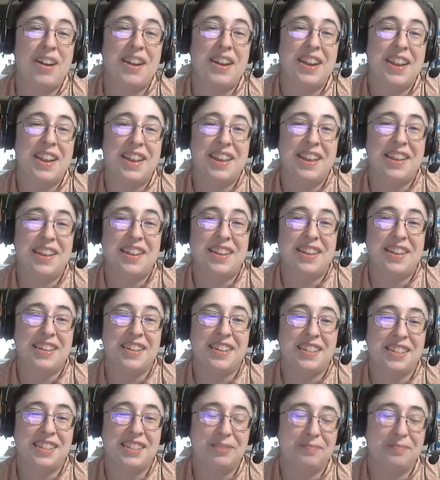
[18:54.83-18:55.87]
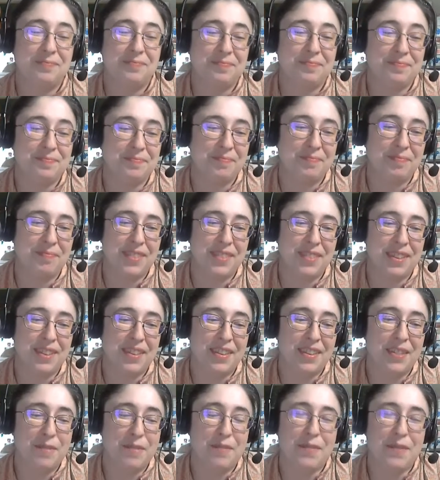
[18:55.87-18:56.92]
in
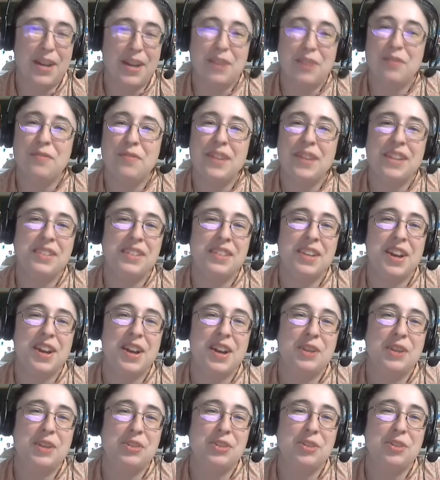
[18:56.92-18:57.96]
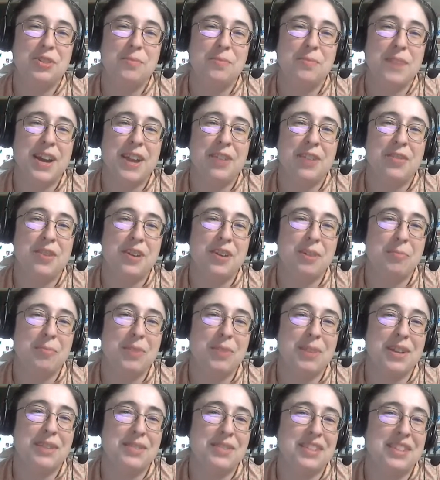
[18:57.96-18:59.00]
Final Fantasy costume. I don't know how to
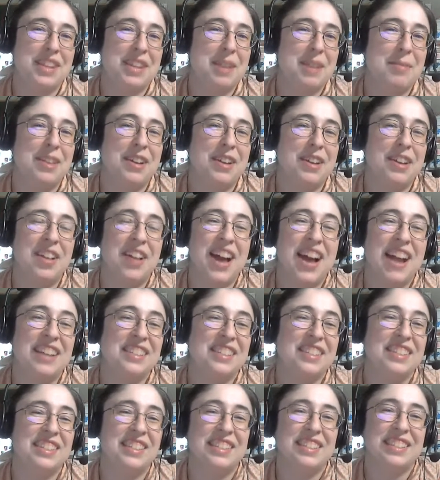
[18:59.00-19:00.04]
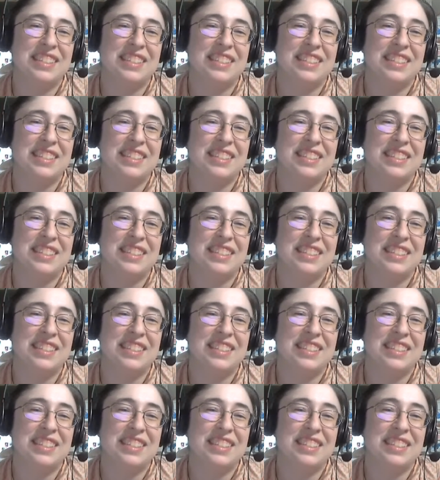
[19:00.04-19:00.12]
pronounce the name of the class.